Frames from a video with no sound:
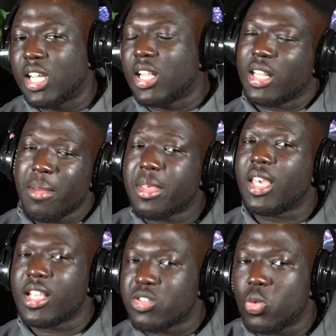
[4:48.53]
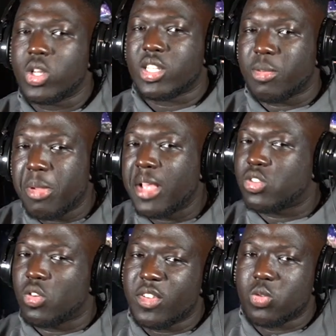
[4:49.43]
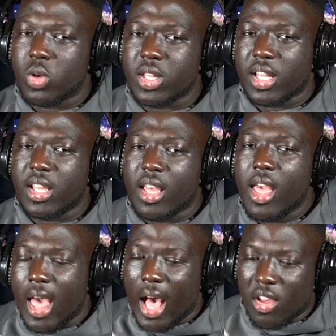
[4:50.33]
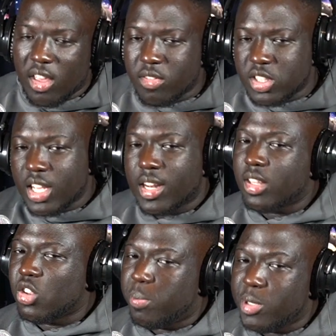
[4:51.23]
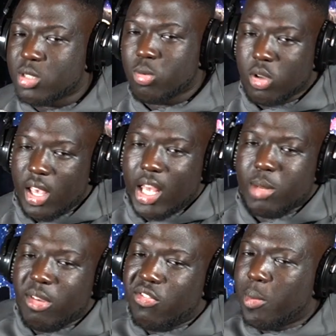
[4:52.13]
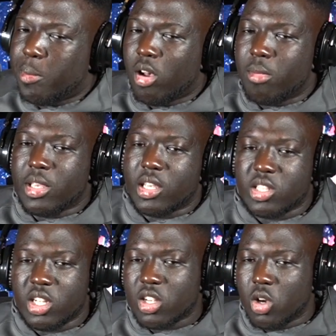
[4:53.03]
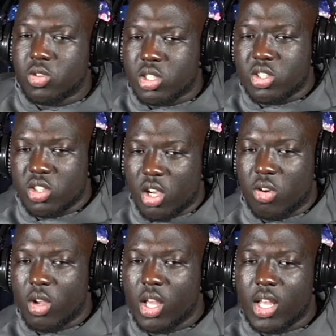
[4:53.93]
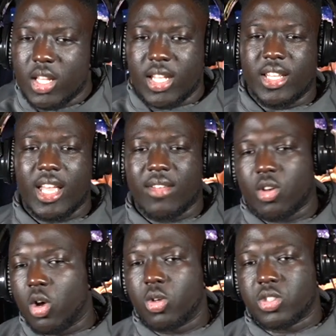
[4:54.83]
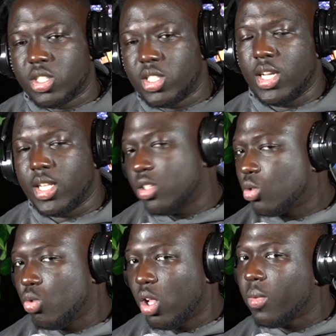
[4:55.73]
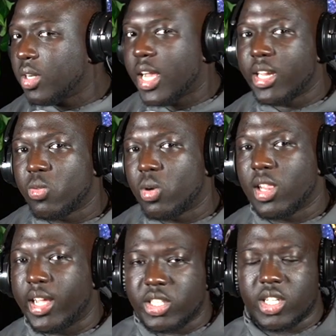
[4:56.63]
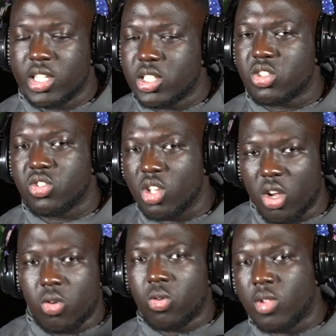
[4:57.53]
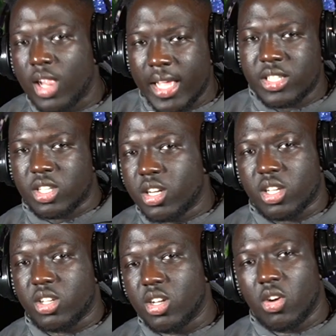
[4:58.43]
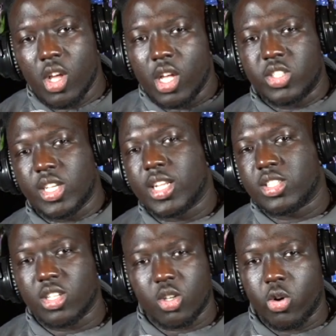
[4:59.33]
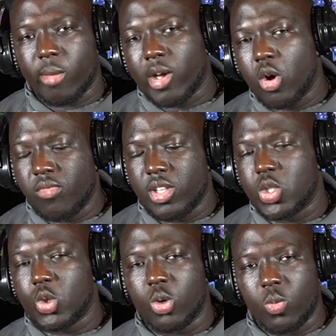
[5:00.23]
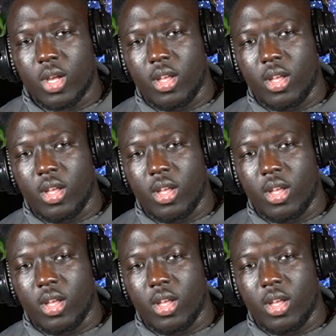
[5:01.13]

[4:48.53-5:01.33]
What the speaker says: Like, them kids wanted to play. So if it's one thing, I'll give a shout out to Episcopal Academy football because their coaches know that they have a culture set at that school. They were 9-1 last year. This is no light turkey, Shout out to their quarterback. Hopefully he's doing well.